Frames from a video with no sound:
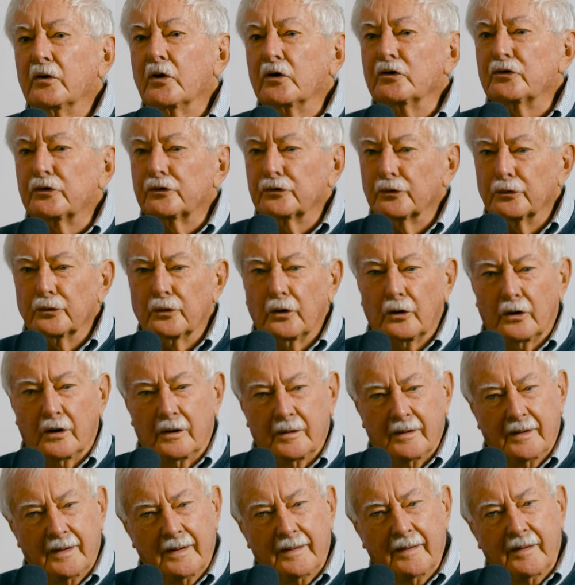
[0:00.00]

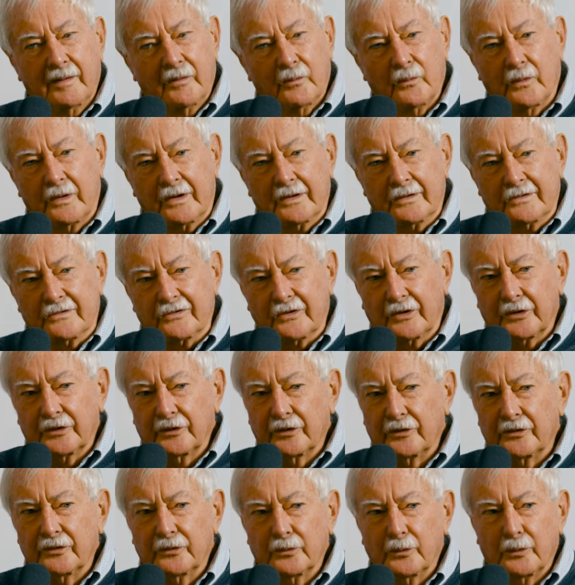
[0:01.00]
Sure. We could
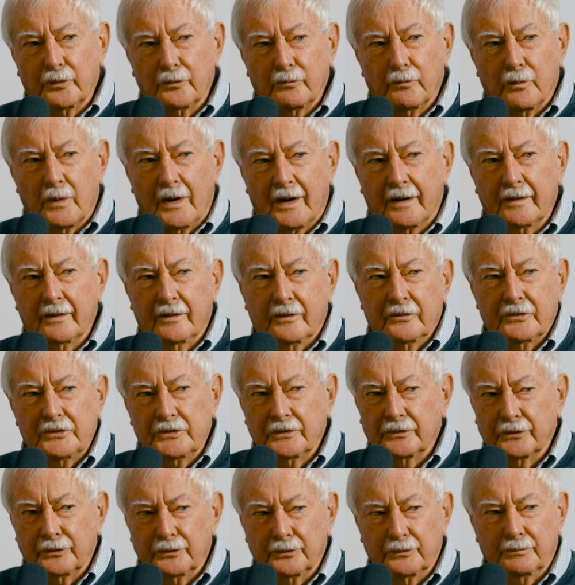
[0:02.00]
certainly do with one,
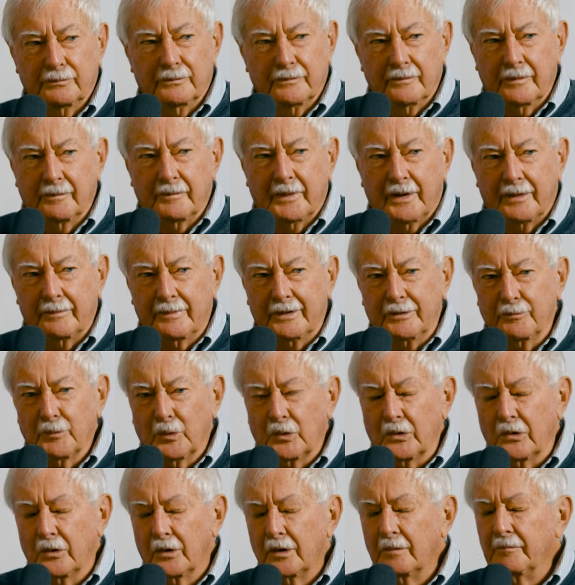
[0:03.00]
two, maybe
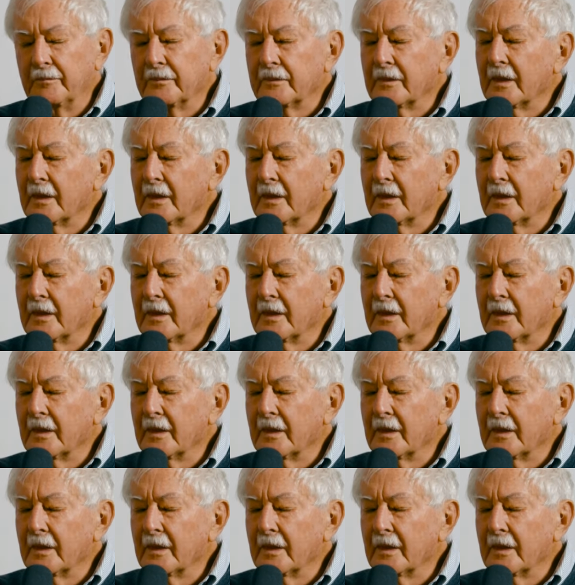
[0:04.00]
more.